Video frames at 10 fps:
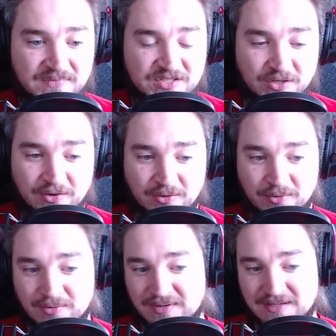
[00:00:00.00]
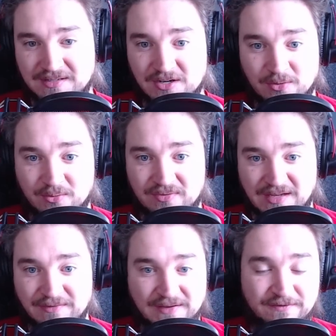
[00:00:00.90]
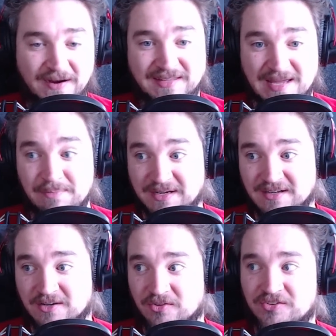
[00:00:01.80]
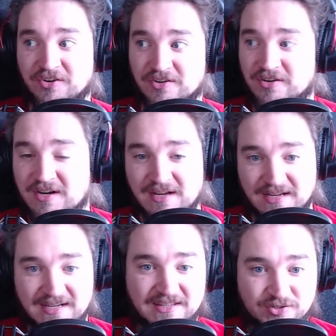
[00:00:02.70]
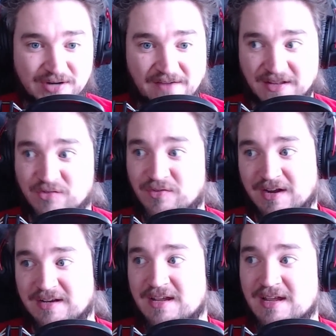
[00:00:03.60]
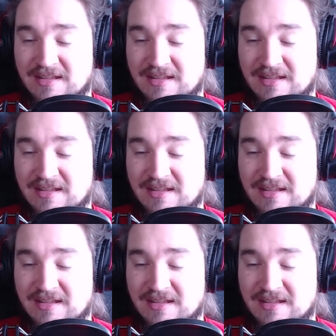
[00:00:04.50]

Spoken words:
So, if they find that big nickel starter in the draft, that's fine.